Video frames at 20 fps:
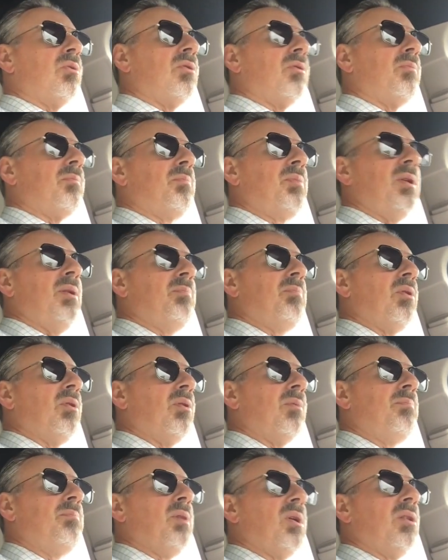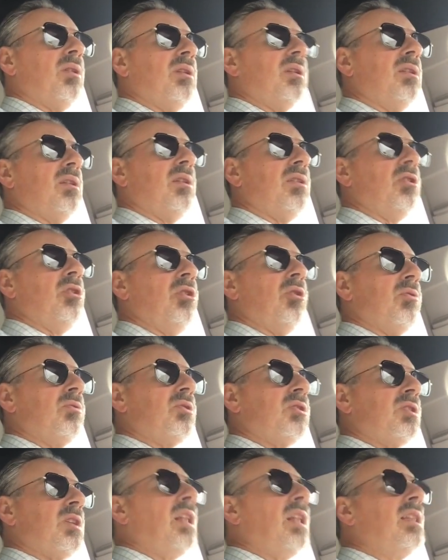people are building,
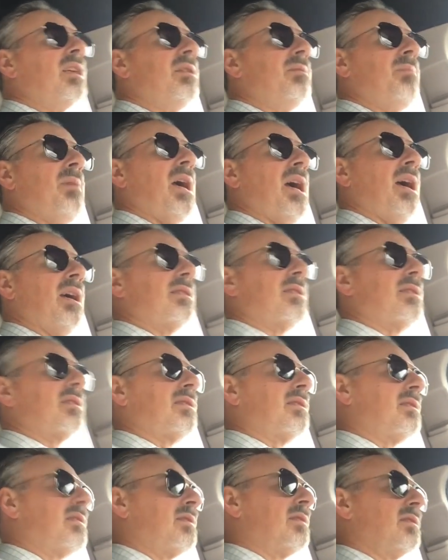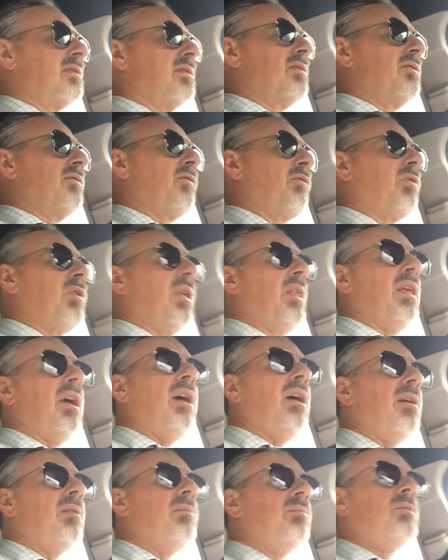selling masks. For
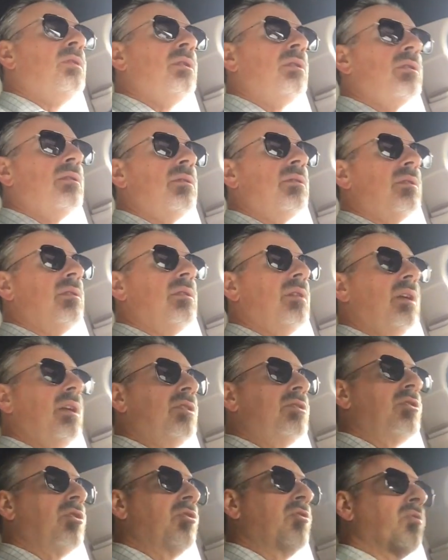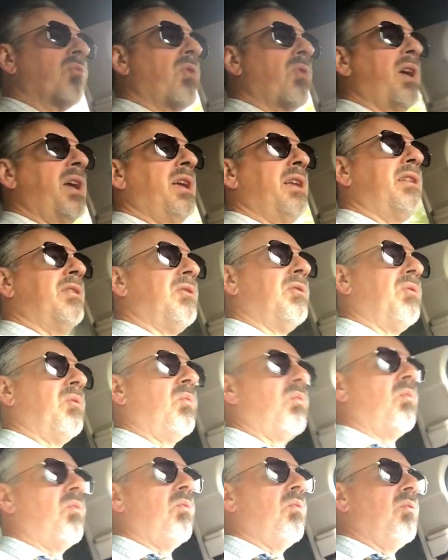them, it's a great
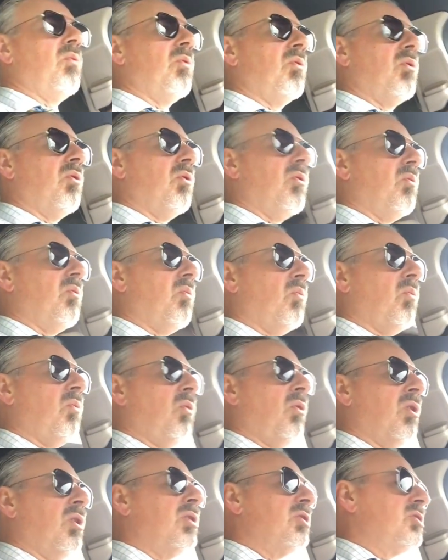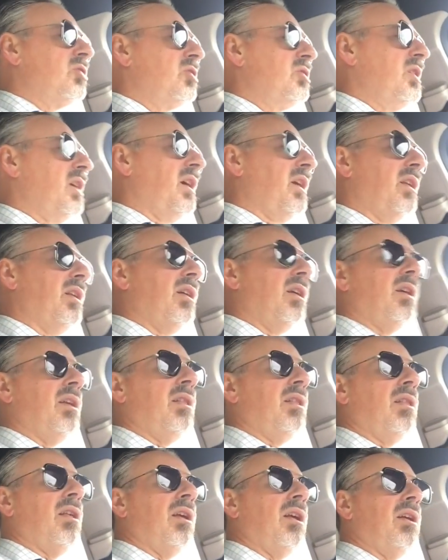watershed.
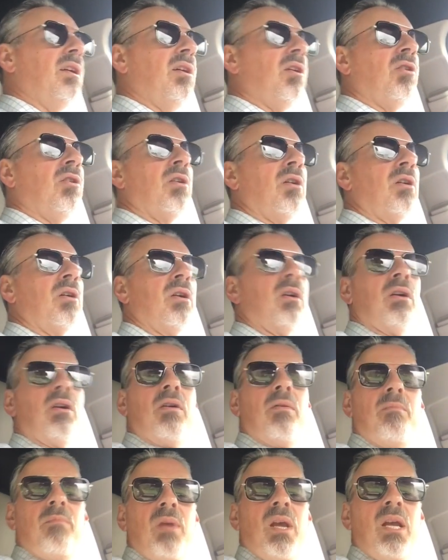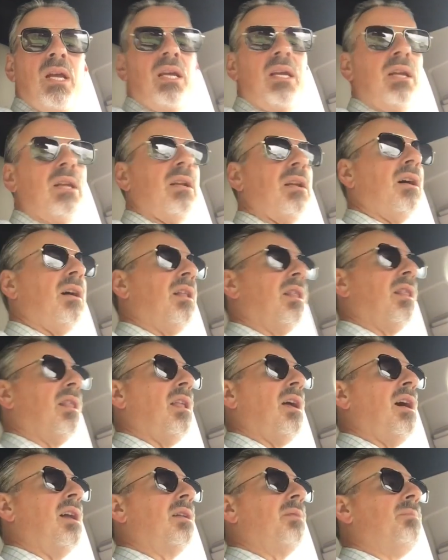They are making a
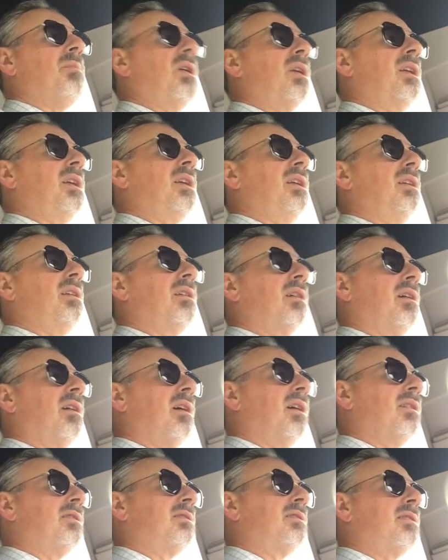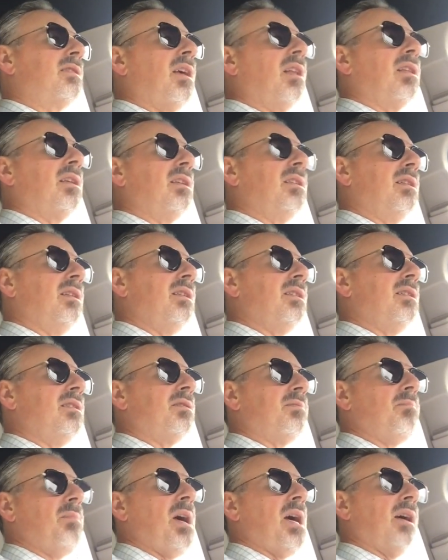lot of money on selling
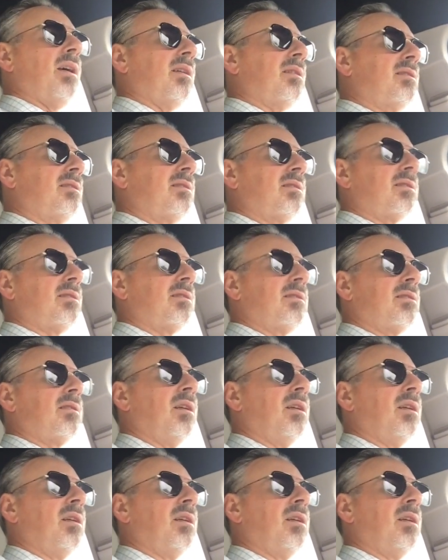these masks.